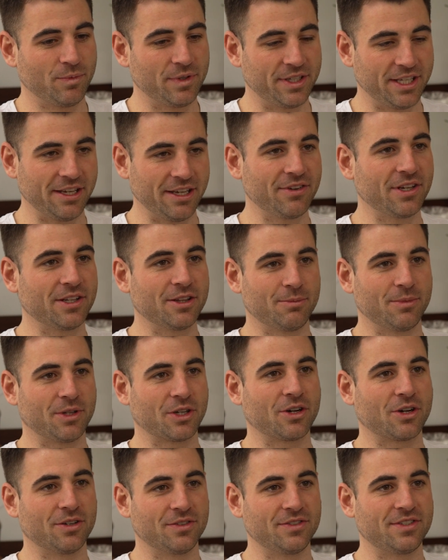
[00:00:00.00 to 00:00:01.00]
giving them the
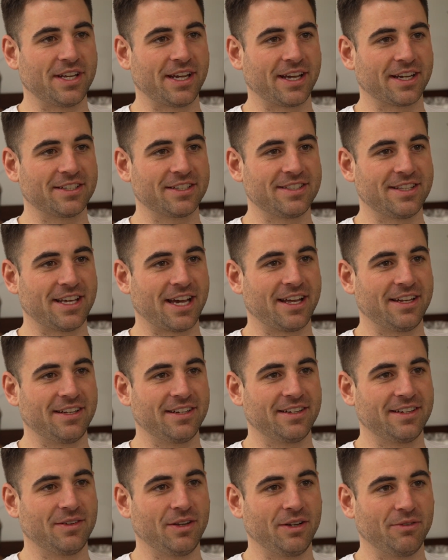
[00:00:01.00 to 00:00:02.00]
context that
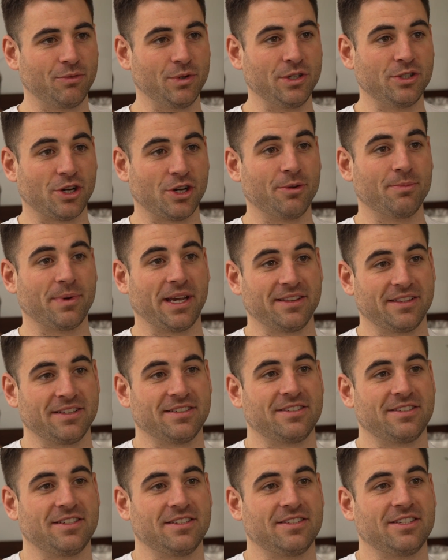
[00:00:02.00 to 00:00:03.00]
if we don't make
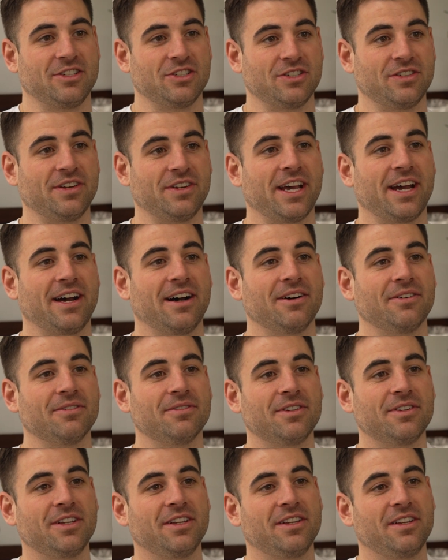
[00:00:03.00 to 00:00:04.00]
this decision
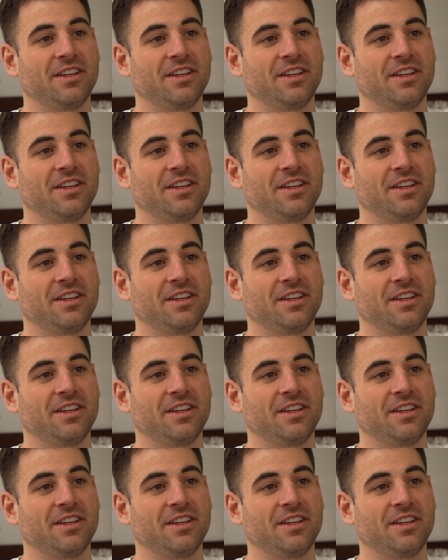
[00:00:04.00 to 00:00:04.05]
now,